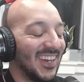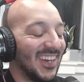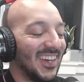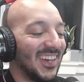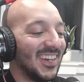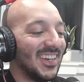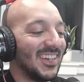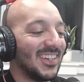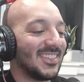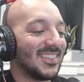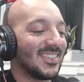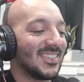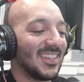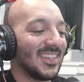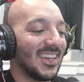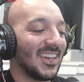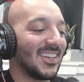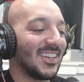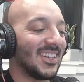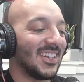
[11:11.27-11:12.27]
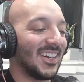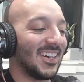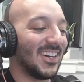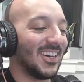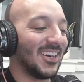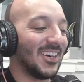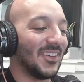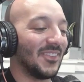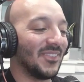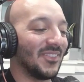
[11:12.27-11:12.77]
He said,
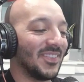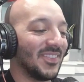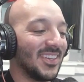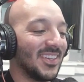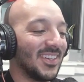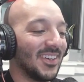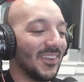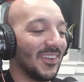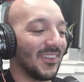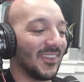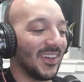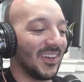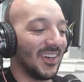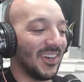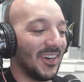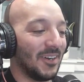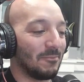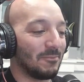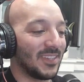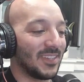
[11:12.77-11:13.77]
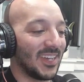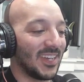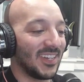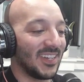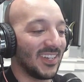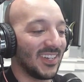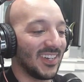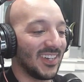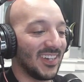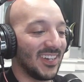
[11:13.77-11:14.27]

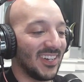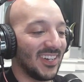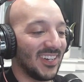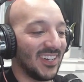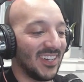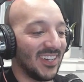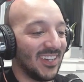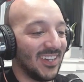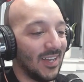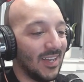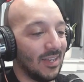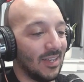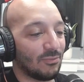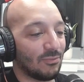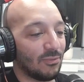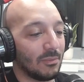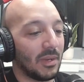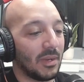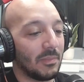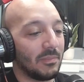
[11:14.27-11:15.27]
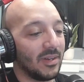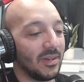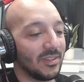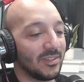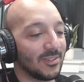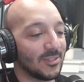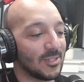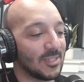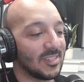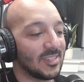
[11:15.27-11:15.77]
update. As for my
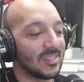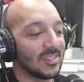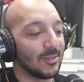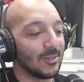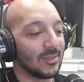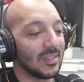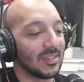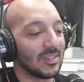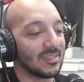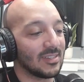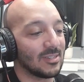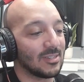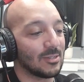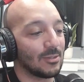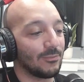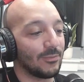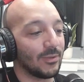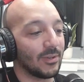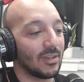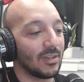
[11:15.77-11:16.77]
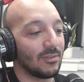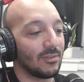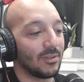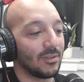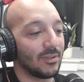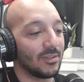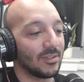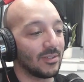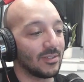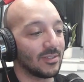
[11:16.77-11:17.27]
mother, she still thinks I should forgive
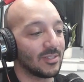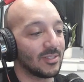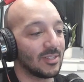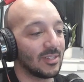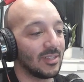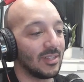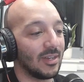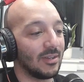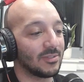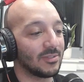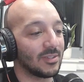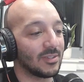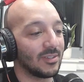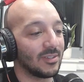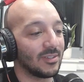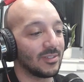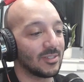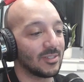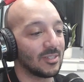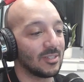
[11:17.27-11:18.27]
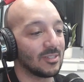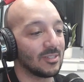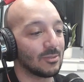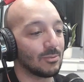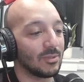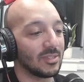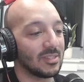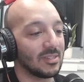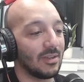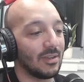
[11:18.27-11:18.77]
her. She loves her. She just
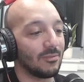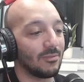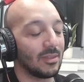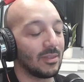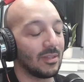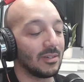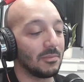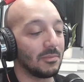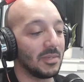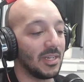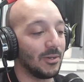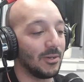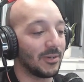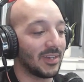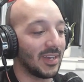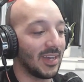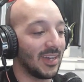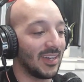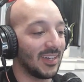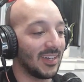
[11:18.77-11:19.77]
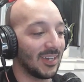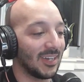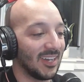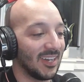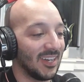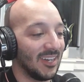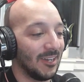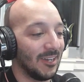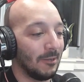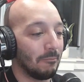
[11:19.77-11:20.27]
wants everything to be okay.
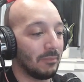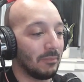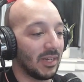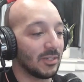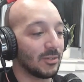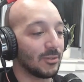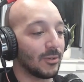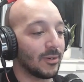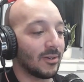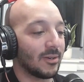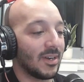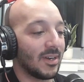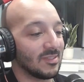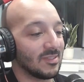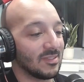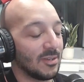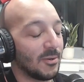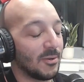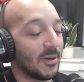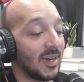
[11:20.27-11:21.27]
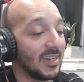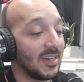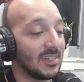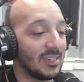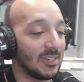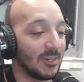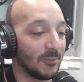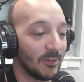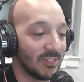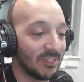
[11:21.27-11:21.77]
My daughter has no
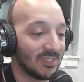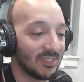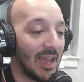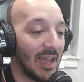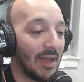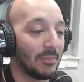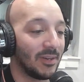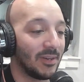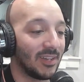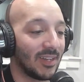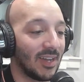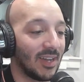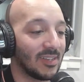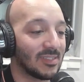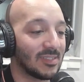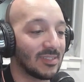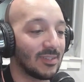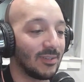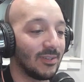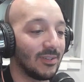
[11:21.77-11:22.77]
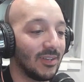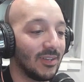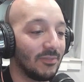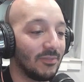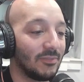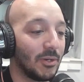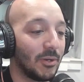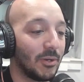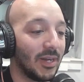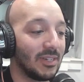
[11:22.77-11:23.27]
idea what is happening. I still have
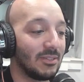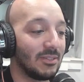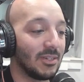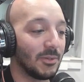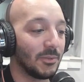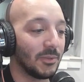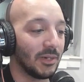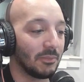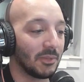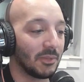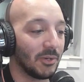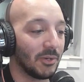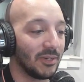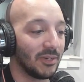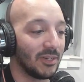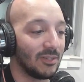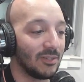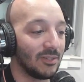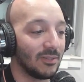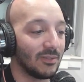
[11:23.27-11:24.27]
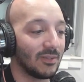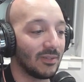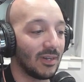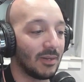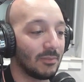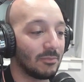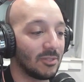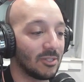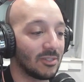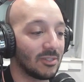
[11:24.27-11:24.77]
no idea what I'm going to do.
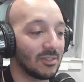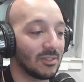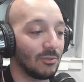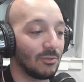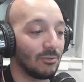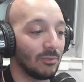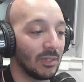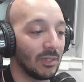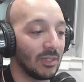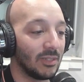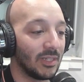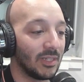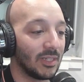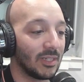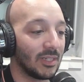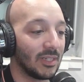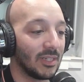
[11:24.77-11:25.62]
I'm just still reeling.